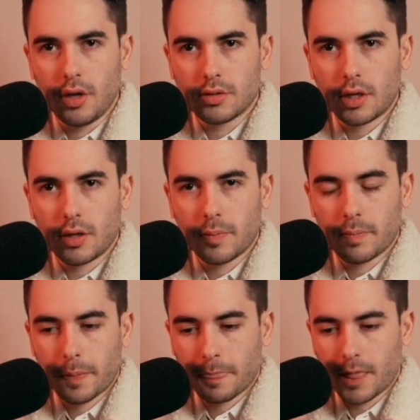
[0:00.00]
It's like,
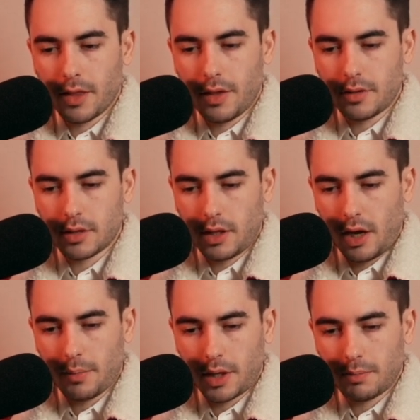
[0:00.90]
and I was like,
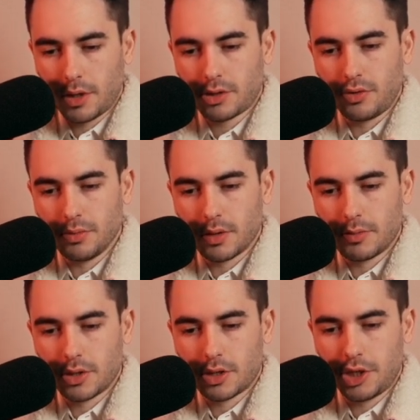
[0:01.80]
yeah, I'm on mushrooms. I'm
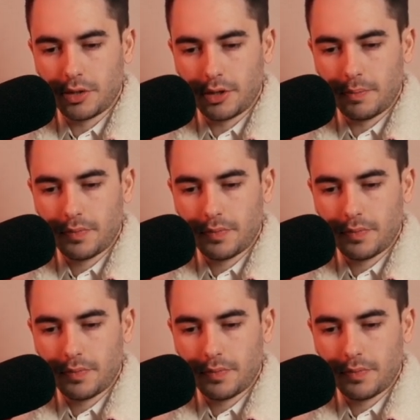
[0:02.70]
just chilling.